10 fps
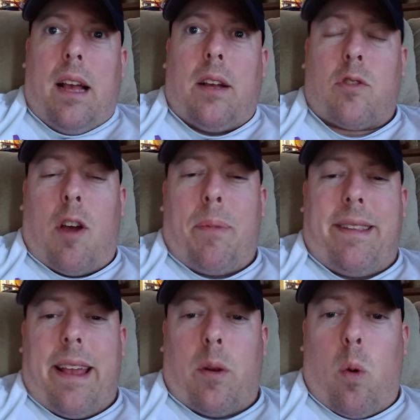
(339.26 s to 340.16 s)
So I've been
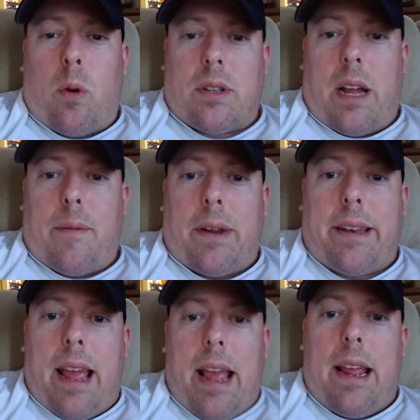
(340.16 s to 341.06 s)
taking orders out every
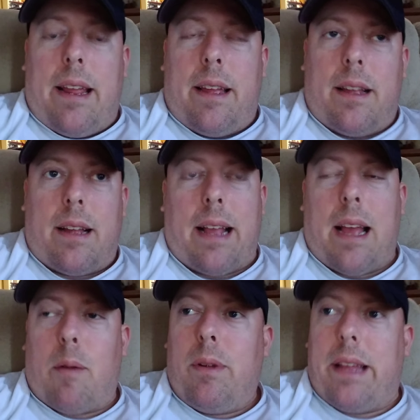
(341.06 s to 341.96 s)
day.
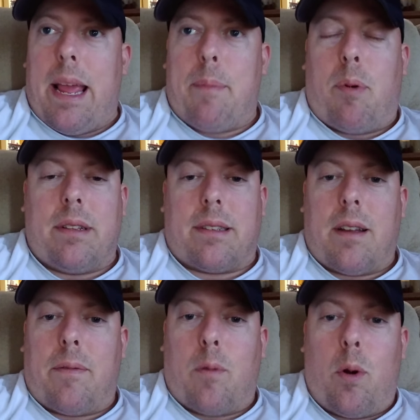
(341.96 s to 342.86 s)
I really hate putting
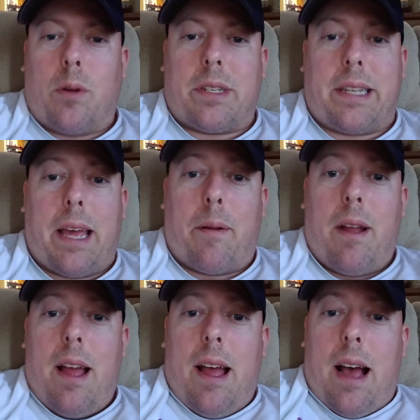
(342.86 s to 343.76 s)
stuff, orders together.
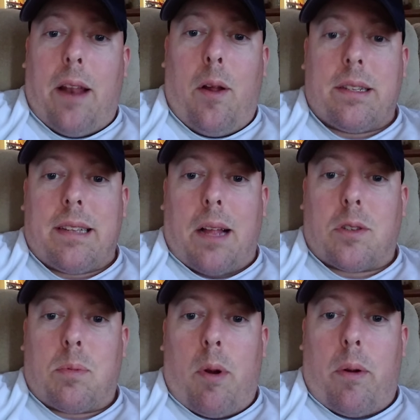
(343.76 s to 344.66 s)
I know it sounds
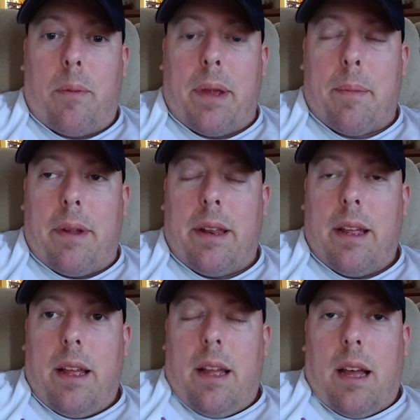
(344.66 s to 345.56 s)
spoiled to me, but,
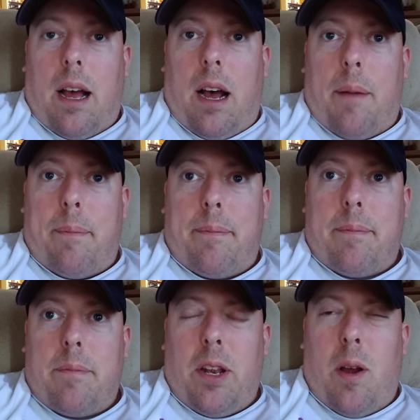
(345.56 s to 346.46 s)

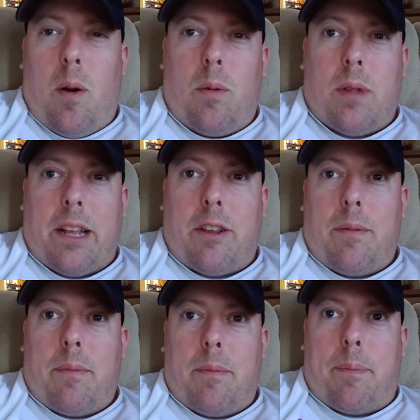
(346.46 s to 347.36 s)
you know, like,
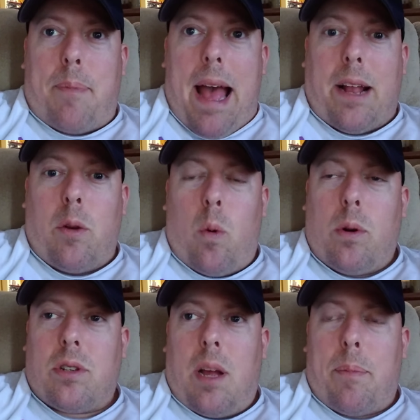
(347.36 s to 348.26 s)
packing
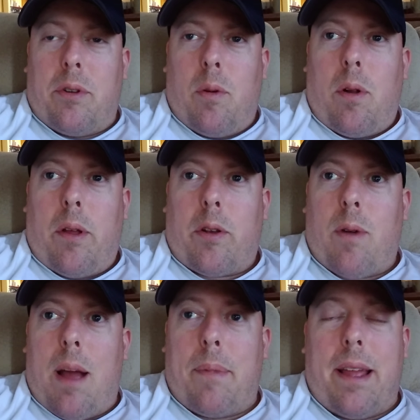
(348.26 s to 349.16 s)
orders up and doing all that
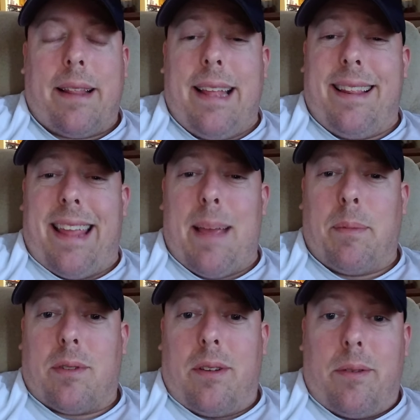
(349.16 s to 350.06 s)
crap, man, let
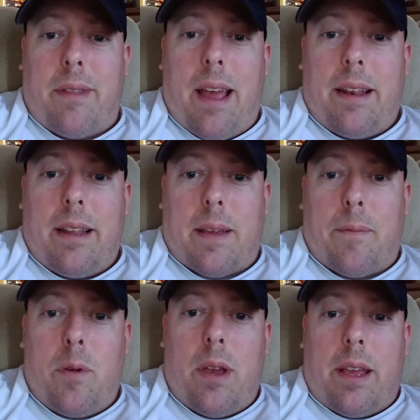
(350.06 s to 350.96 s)
Amazon do that. Like,
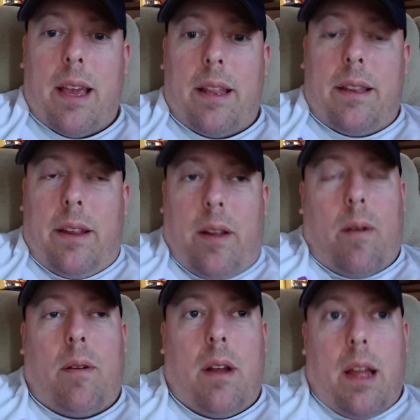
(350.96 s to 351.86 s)
if you can get, you
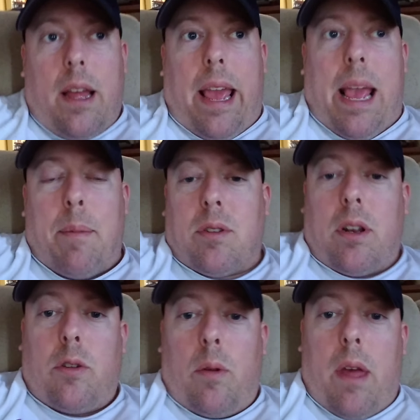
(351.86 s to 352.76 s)
know, Amazon
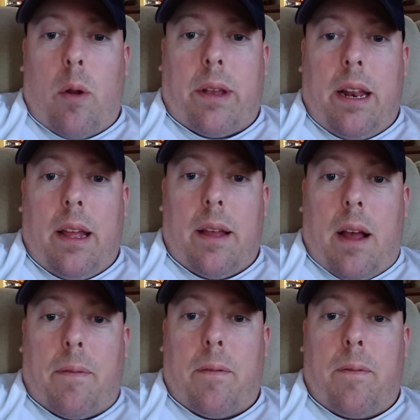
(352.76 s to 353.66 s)
to do that, or get
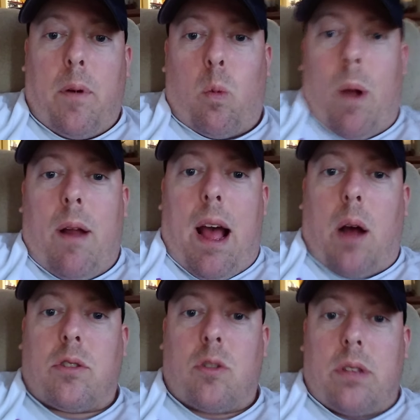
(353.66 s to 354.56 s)
a fulfilled
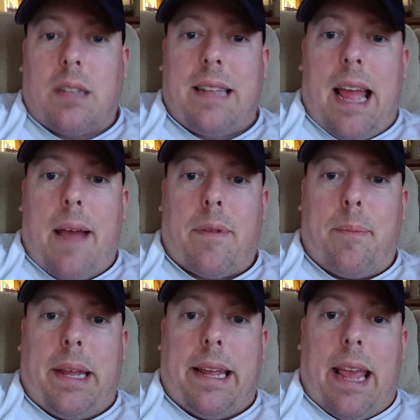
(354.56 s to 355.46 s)
warehouse. So it doesn't have to
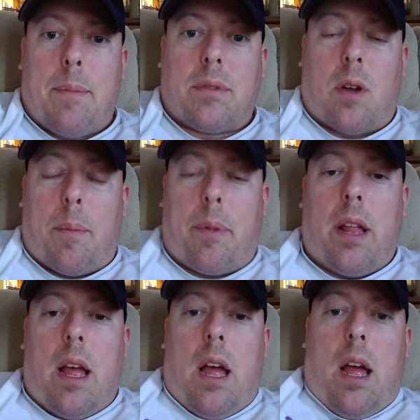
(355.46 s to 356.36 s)
be Amazon,
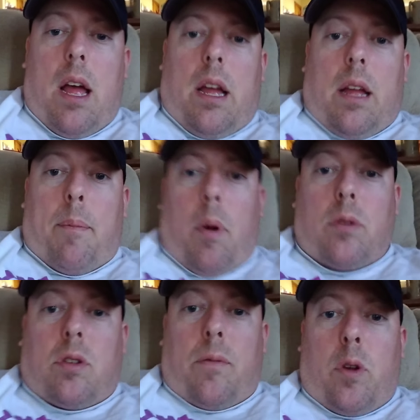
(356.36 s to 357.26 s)
but
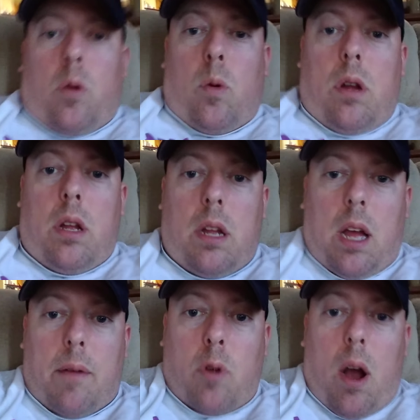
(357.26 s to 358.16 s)
most of you,
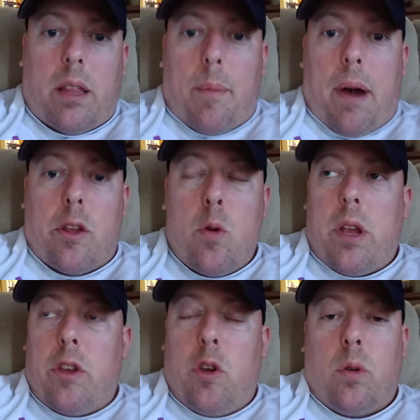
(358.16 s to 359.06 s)
I've talked about it, you
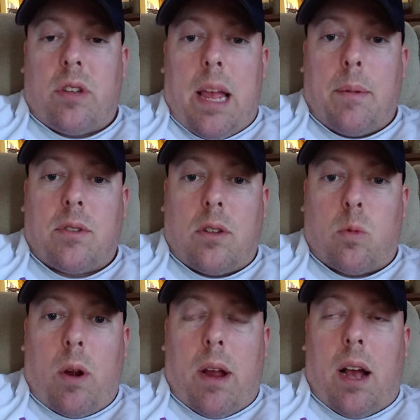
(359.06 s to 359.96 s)
can use Amazon's
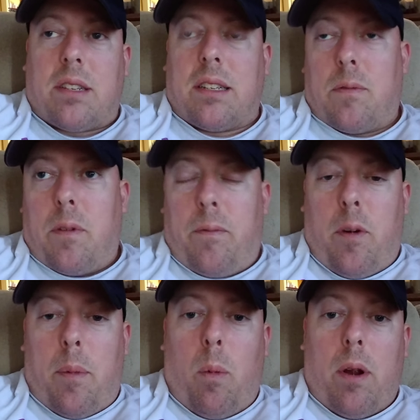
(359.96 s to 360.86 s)
warehouse as a
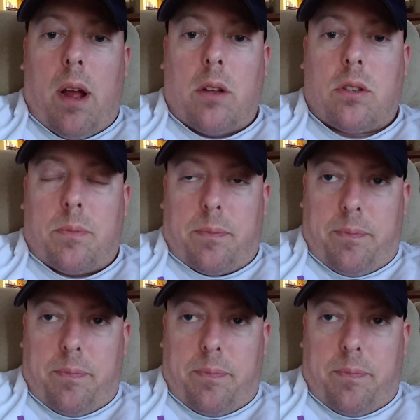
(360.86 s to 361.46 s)
fulfillment warehouse.